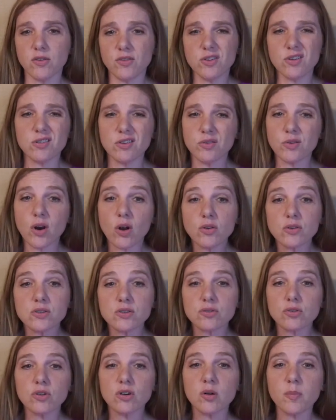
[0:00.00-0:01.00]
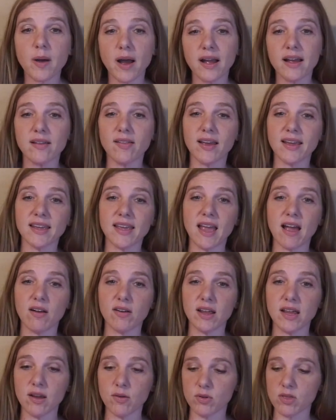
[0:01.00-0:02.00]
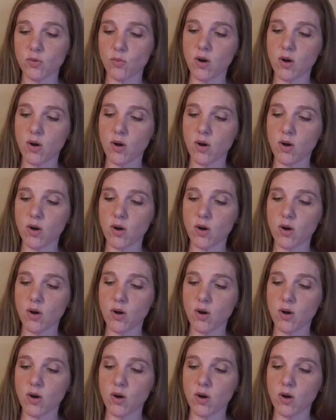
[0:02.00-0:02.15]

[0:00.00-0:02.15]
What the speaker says: you can do it old school by counting with